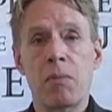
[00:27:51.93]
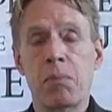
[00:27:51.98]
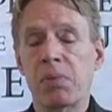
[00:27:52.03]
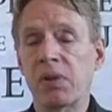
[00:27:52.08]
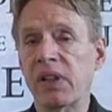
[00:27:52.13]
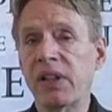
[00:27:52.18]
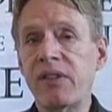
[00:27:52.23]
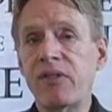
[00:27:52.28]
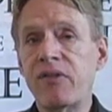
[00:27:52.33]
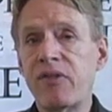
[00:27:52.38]

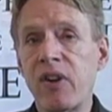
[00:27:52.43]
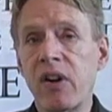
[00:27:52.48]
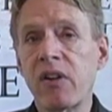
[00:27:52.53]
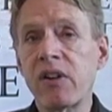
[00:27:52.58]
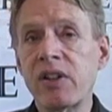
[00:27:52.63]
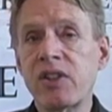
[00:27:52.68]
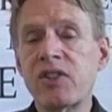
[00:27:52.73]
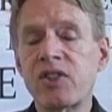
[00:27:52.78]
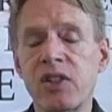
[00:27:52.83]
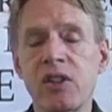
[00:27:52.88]
believed
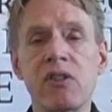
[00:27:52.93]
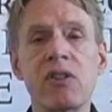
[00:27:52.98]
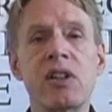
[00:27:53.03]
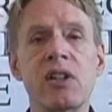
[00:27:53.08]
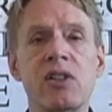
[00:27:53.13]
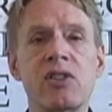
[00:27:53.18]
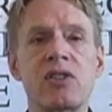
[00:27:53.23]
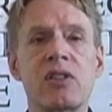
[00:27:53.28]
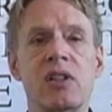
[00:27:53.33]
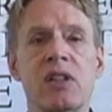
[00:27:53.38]
very
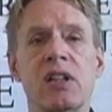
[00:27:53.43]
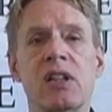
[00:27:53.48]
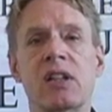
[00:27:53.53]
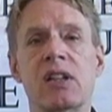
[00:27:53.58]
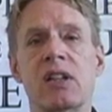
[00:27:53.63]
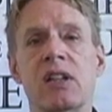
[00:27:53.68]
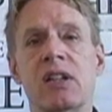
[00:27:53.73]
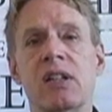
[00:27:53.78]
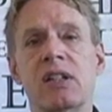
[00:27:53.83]
seriously